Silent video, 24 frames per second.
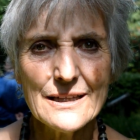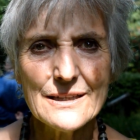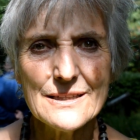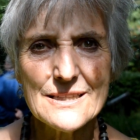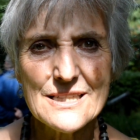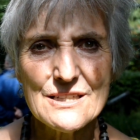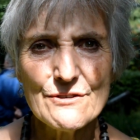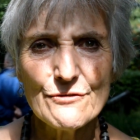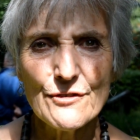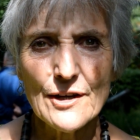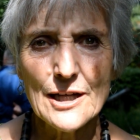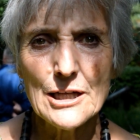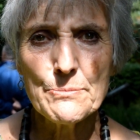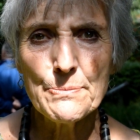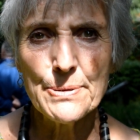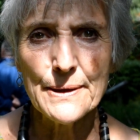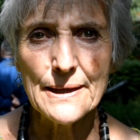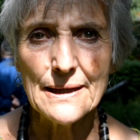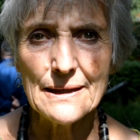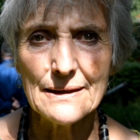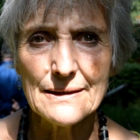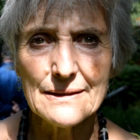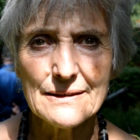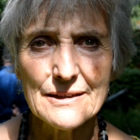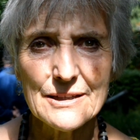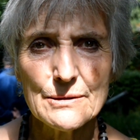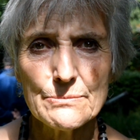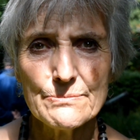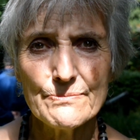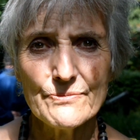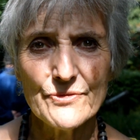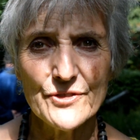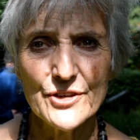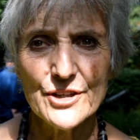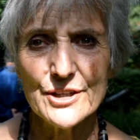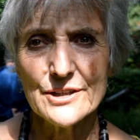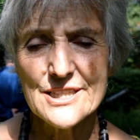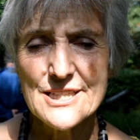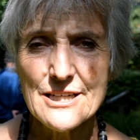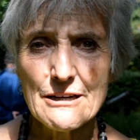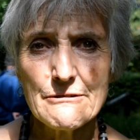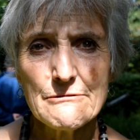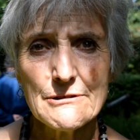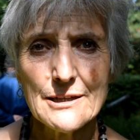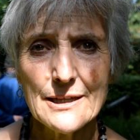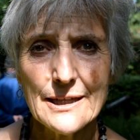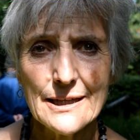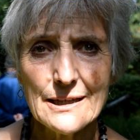developing the
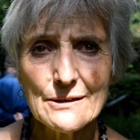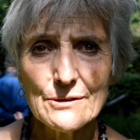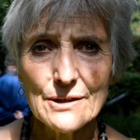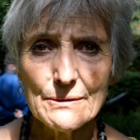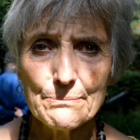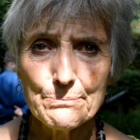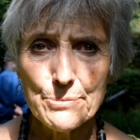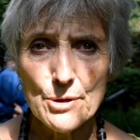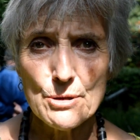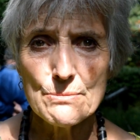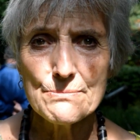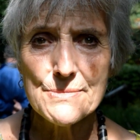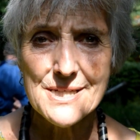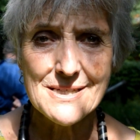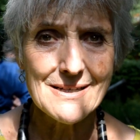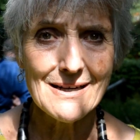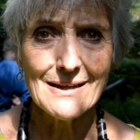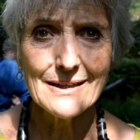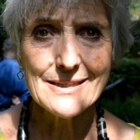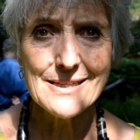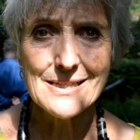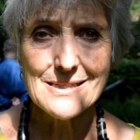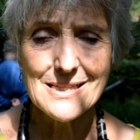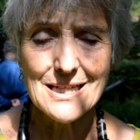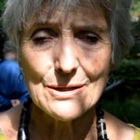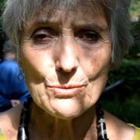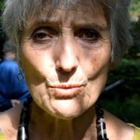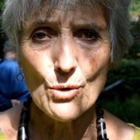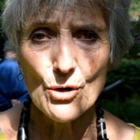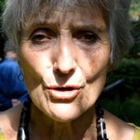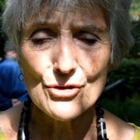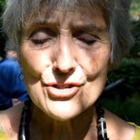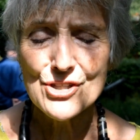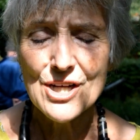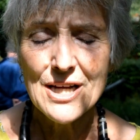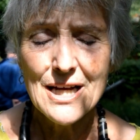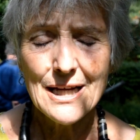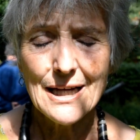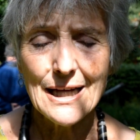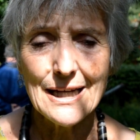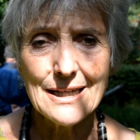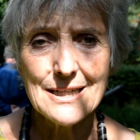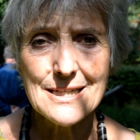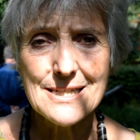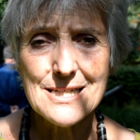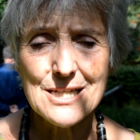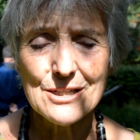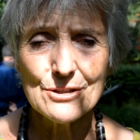derelict bomb site, as it was,
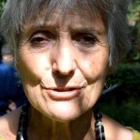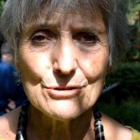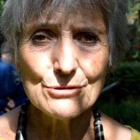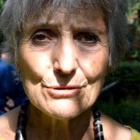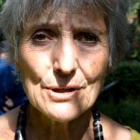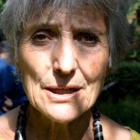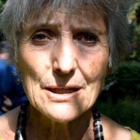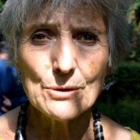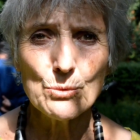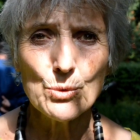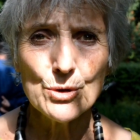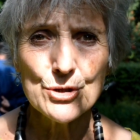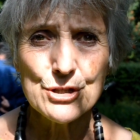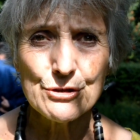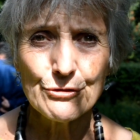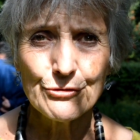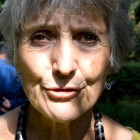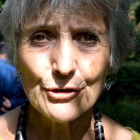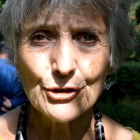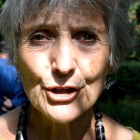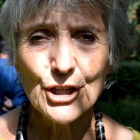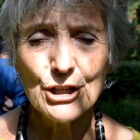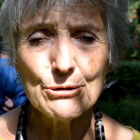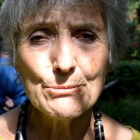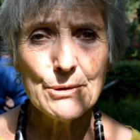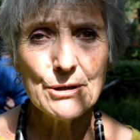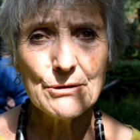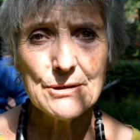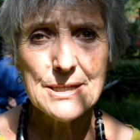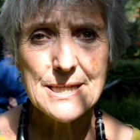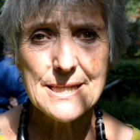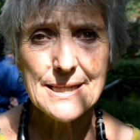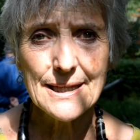into a wonderful community